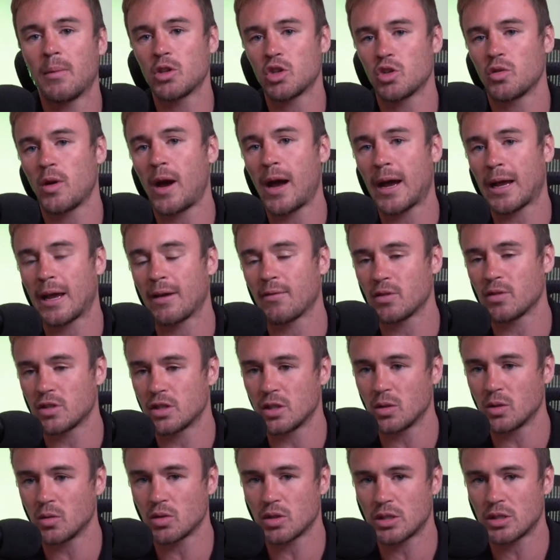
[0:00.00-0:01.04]
track every
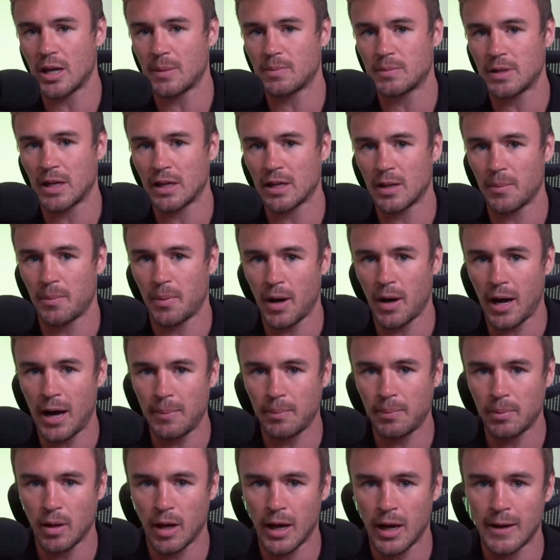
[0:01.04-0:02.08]
single step down the
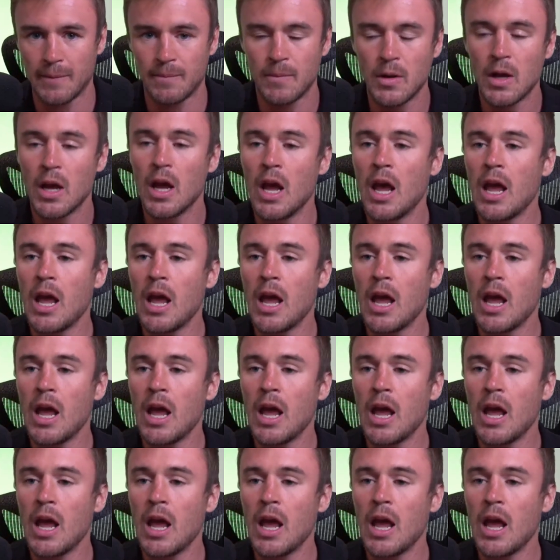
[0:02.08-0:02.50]
pipeline.